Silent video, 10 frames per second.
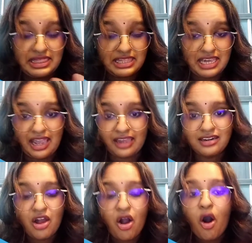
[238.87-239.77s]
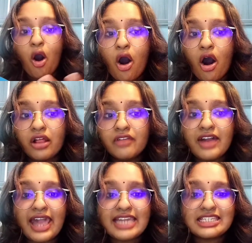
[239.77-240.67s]
In the end,
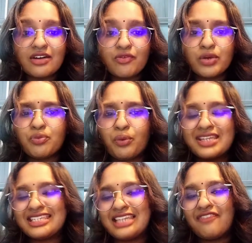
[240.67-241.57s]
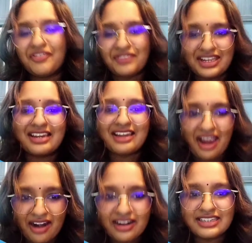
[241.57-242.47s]
Oliver ends up with what's left of the
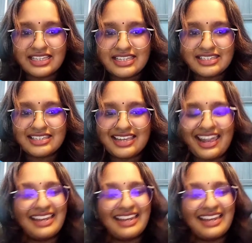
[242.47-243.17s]
inheritance